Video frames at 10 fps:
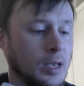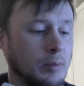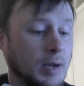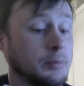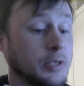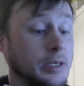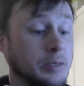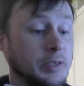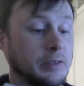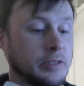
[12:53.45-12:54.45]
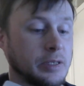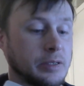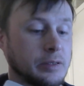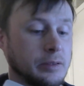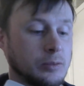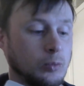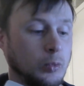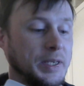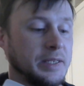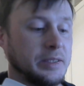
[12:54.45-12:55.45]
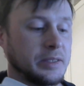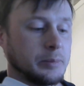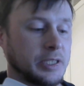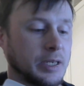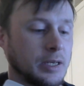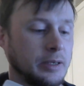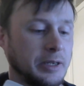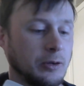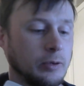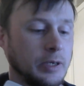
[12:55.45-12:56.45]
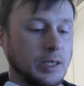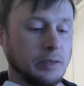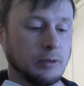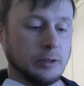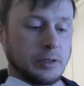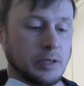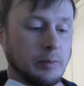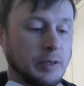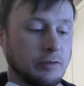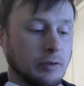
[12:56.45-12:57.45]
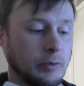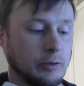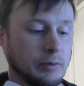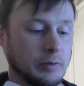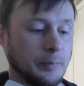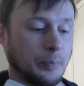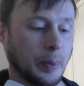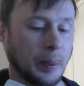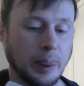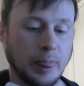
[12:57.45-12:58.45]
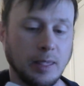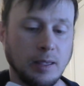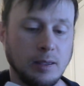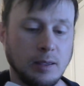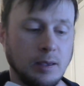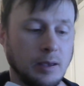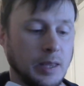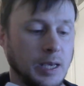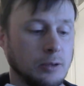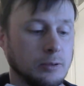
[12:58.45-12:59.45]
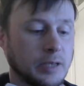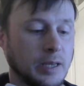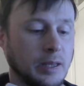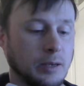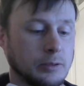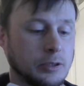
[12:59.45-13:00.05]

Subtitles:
Perhaps I can be of assistance, wheezed a particularly oily voice coming from the river. They looked, and there was a